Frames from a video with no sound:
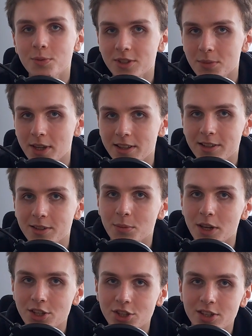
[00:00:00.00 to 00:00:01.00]
semantic
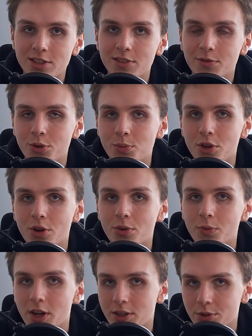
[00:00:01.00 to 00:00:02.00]
matches from your
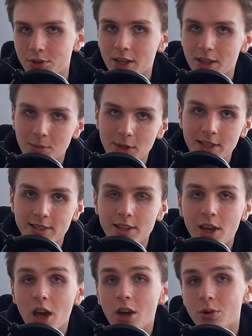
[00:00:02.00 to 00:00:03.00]
vector database,
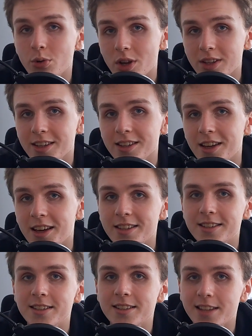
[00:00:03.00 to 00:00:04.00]
reranking
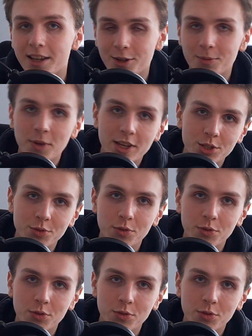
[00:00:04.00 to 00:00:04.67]
adds a second pass of